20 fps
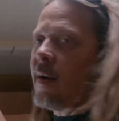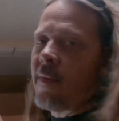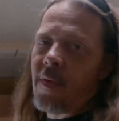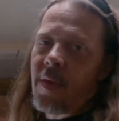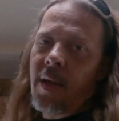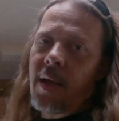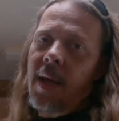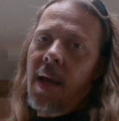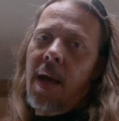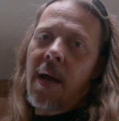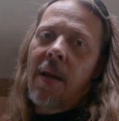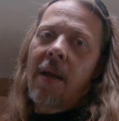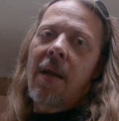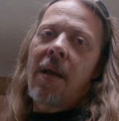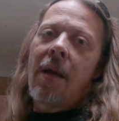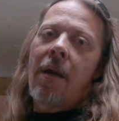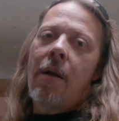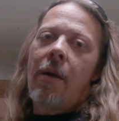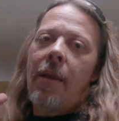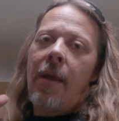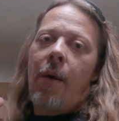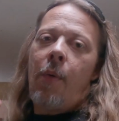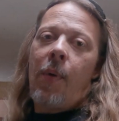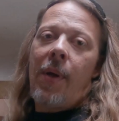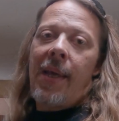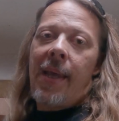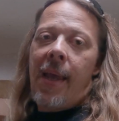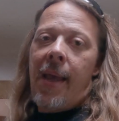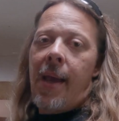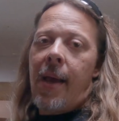everything out of here that
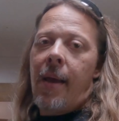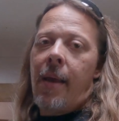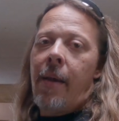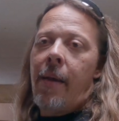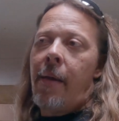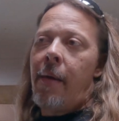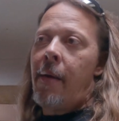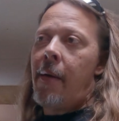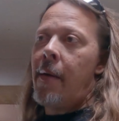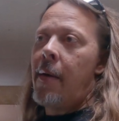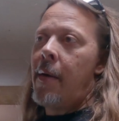we can.